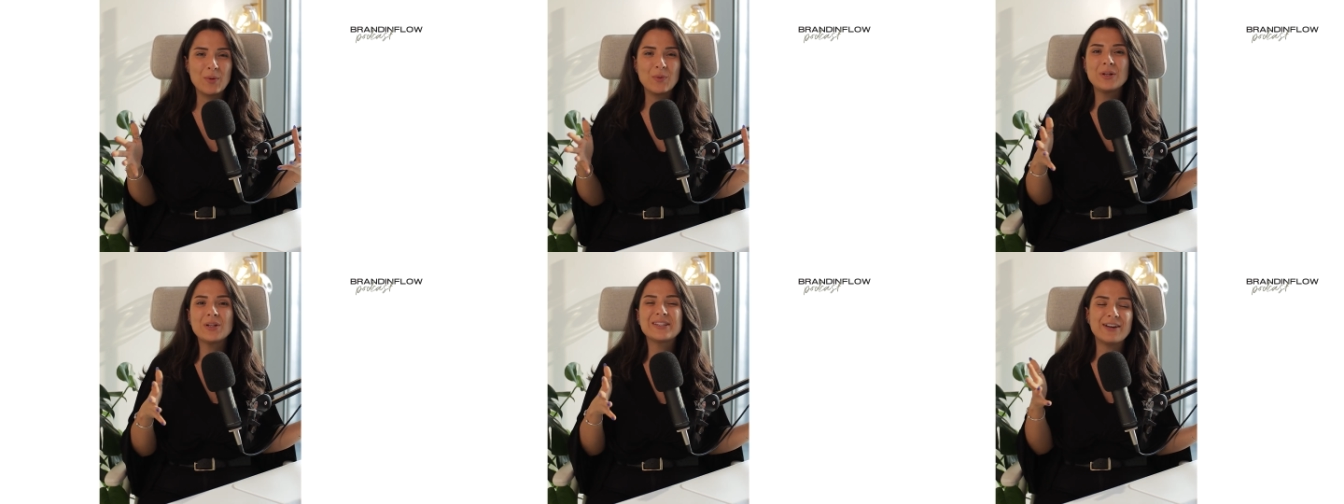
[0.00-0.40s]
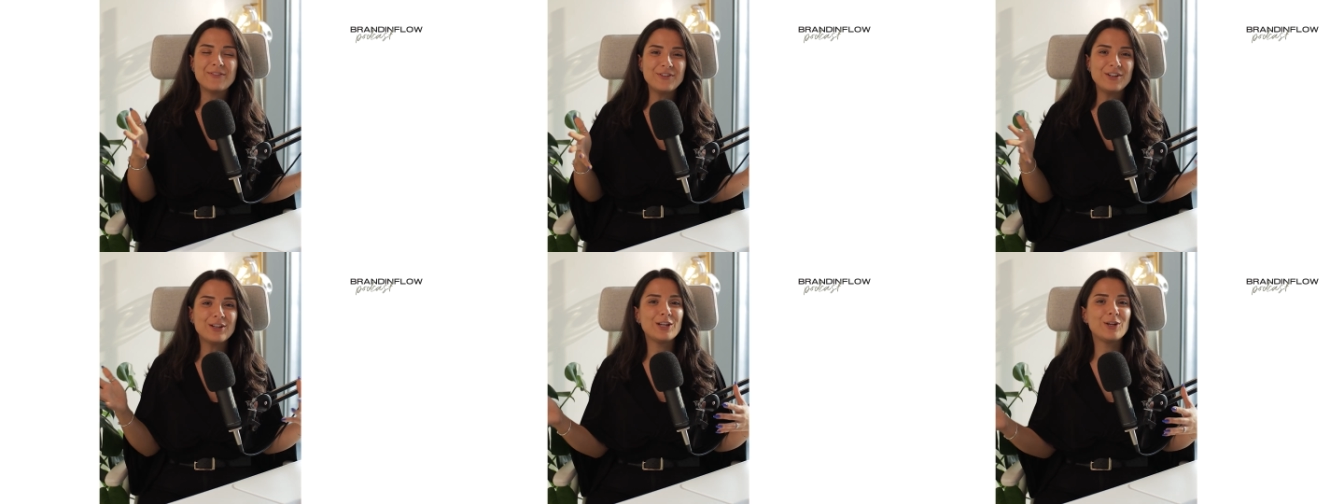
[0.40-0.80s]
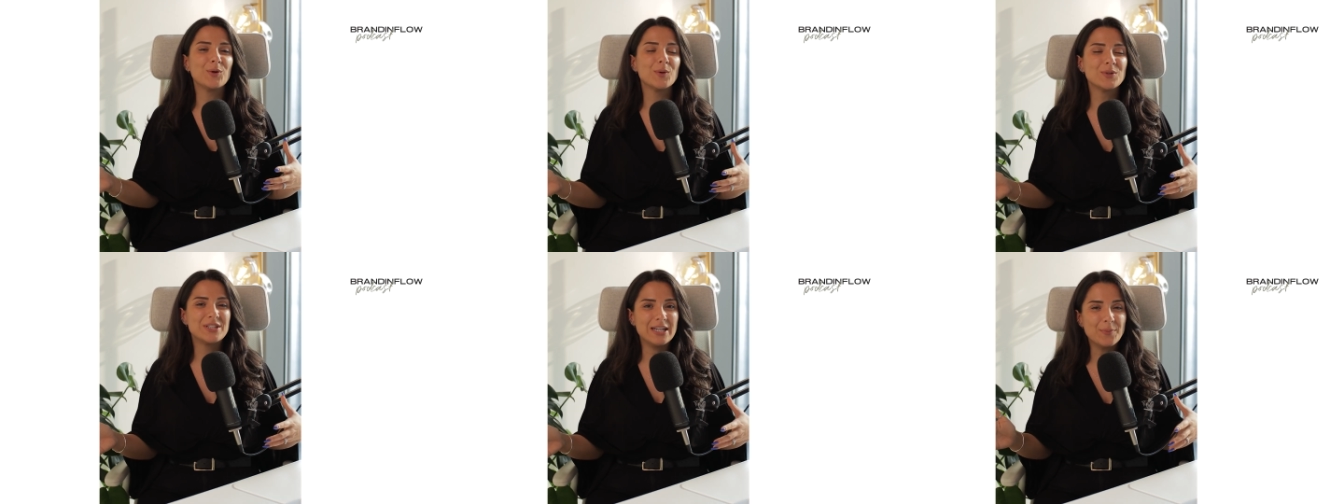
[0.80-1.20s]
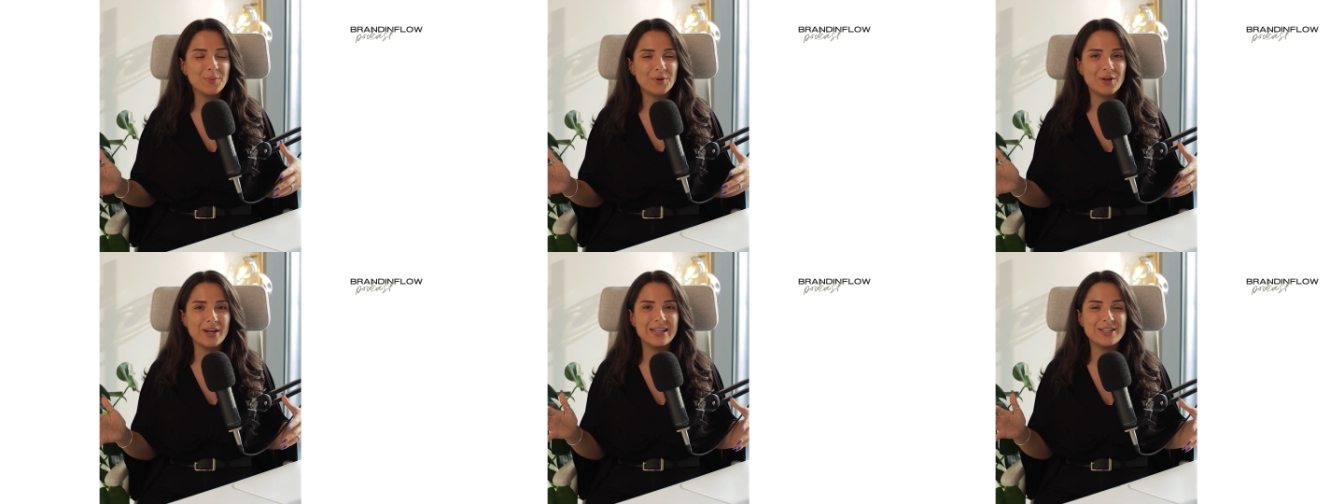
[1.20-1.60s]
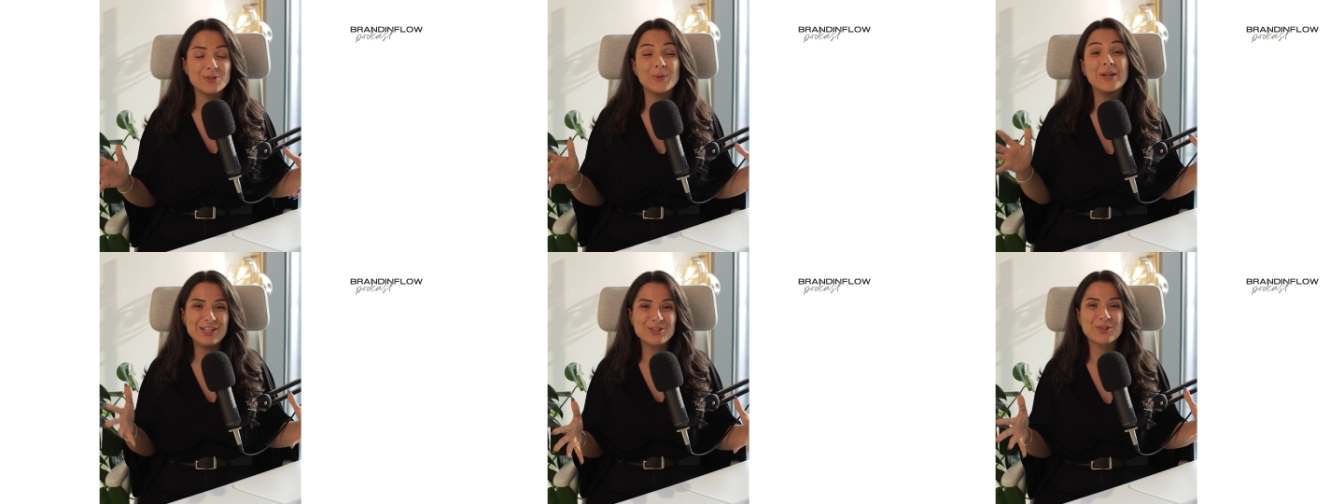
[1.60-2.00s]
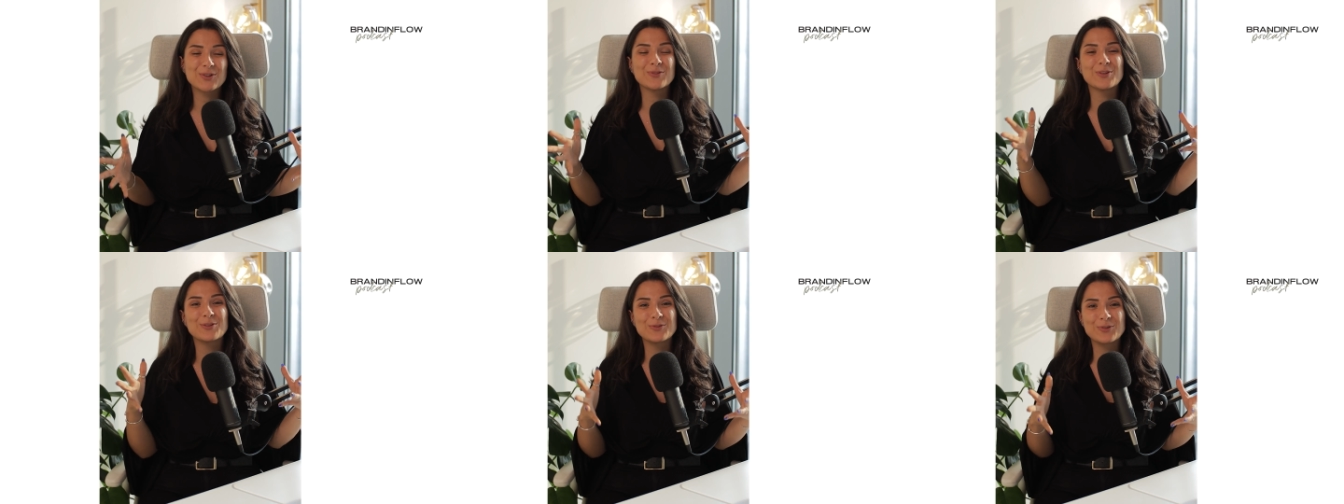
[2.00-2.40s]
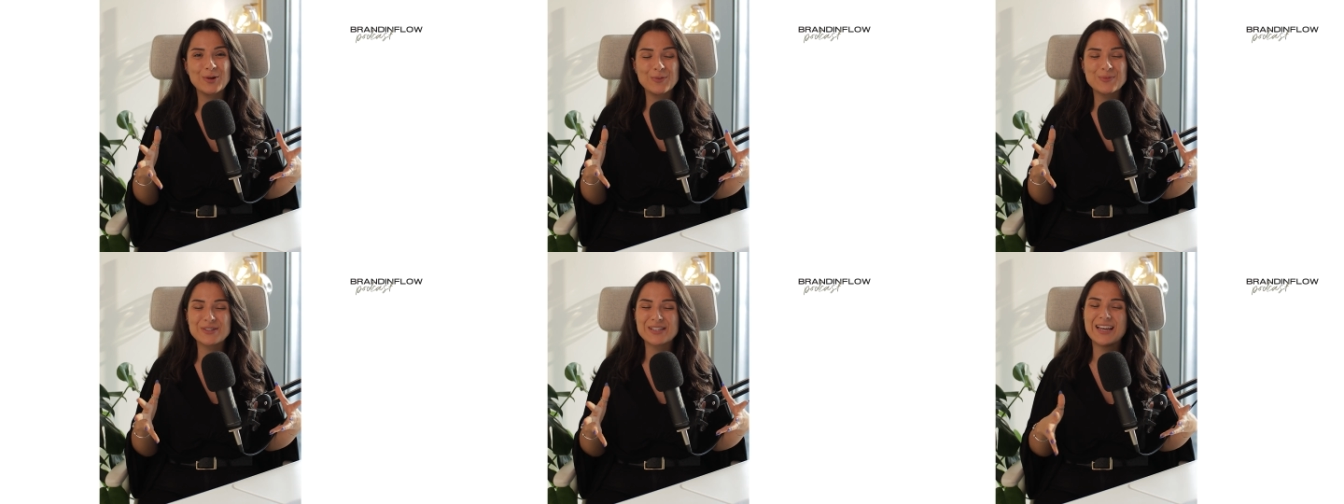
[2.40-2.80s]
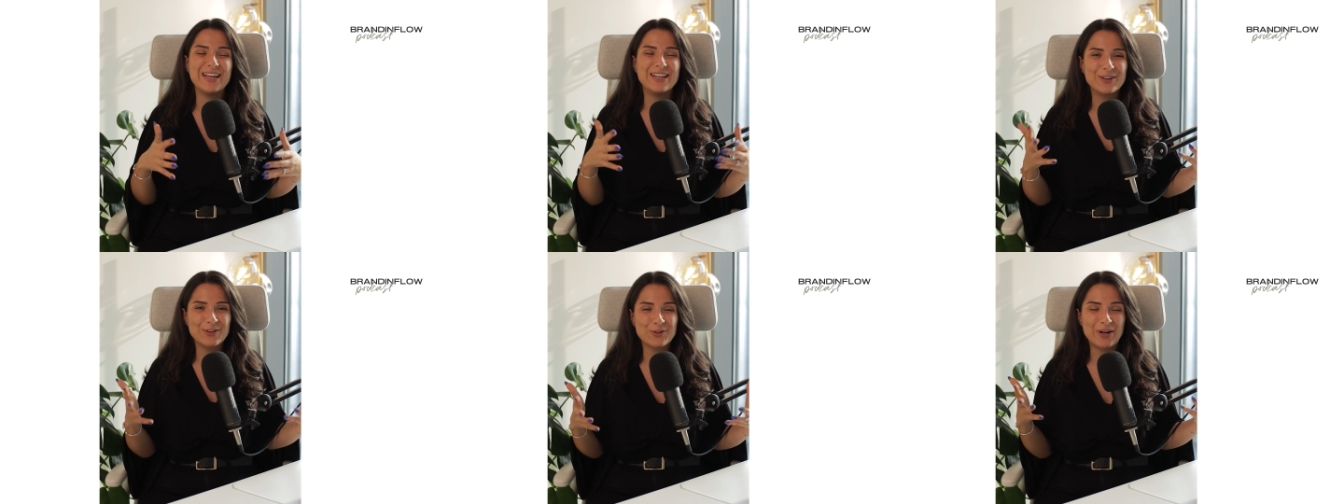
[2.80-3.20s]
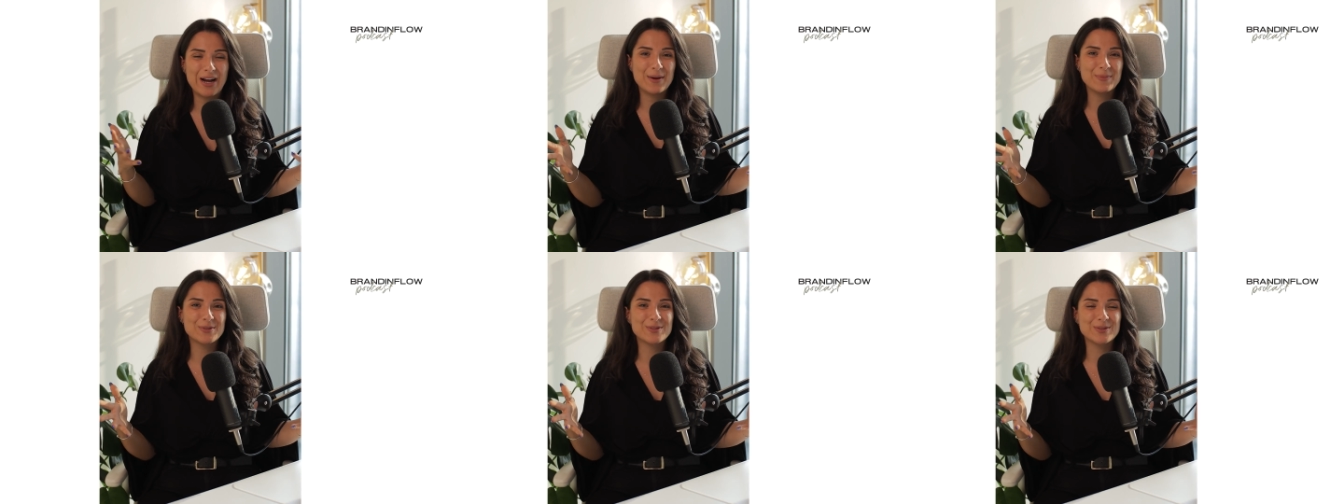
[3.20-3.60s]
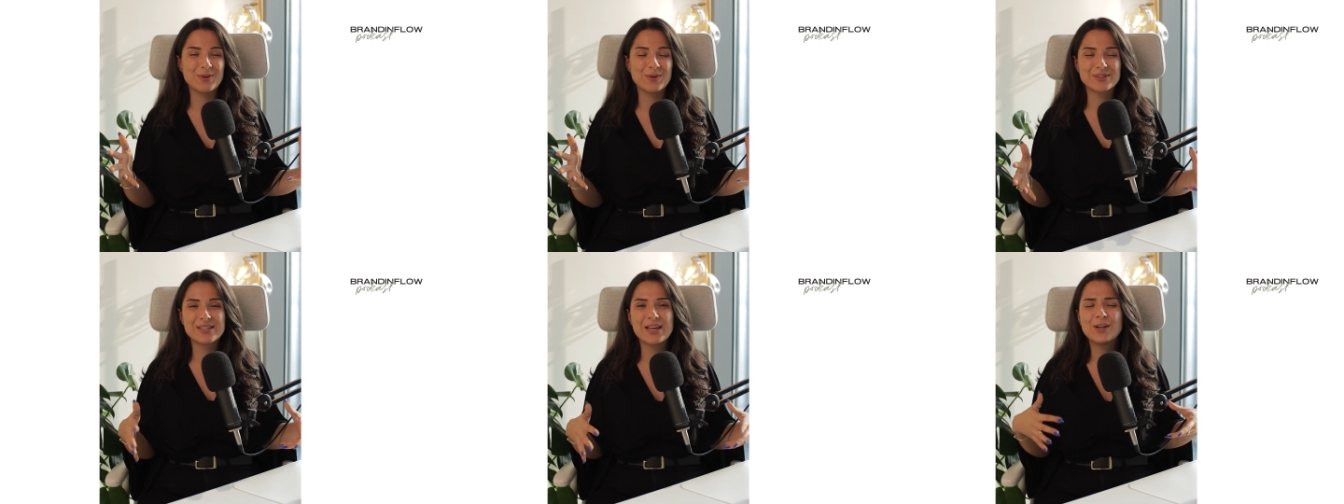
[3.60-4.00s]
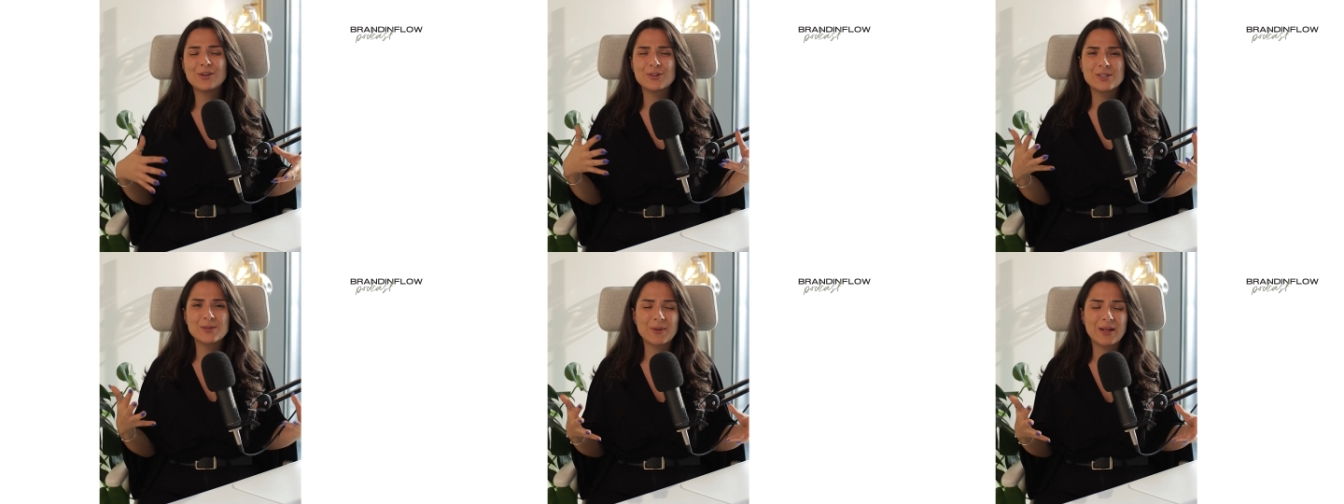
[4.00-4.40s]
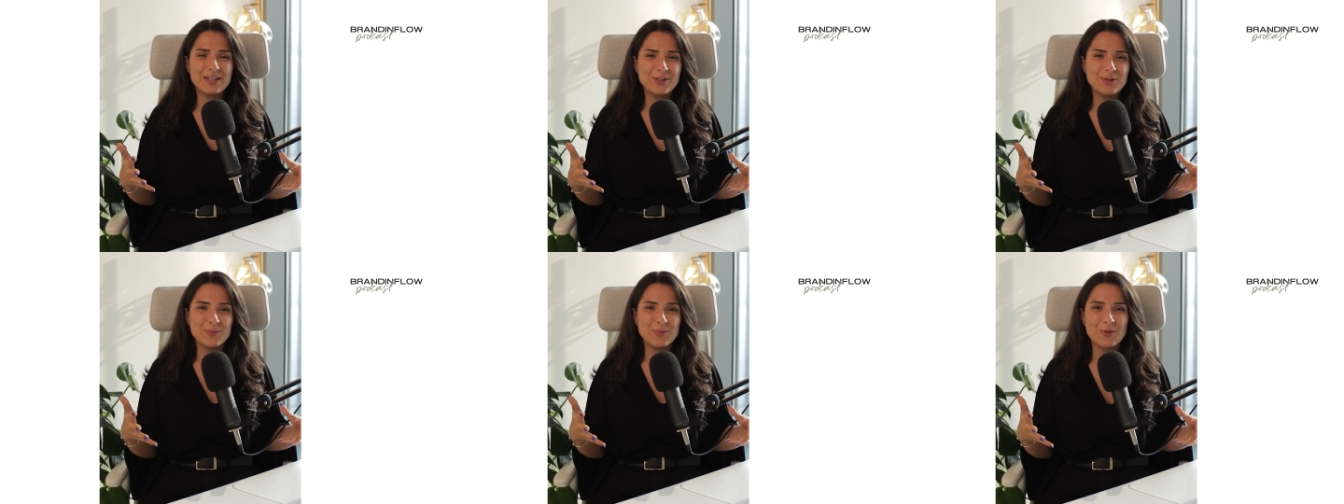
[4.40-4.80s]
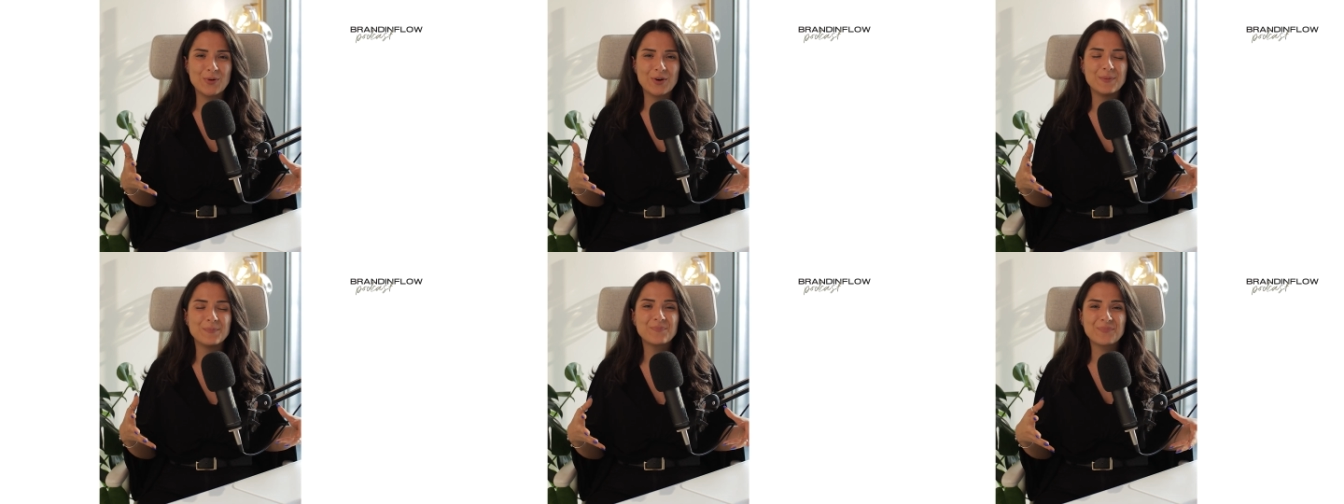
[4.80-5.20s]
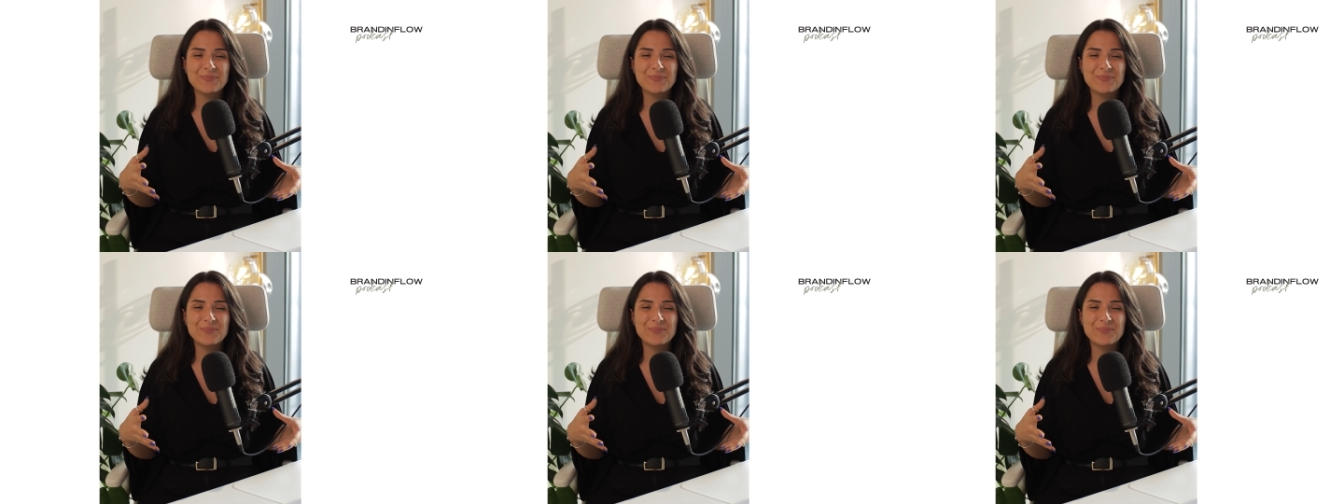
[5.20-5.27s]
But we'll definitely go deeper into each of the groups in other episodes to explain you more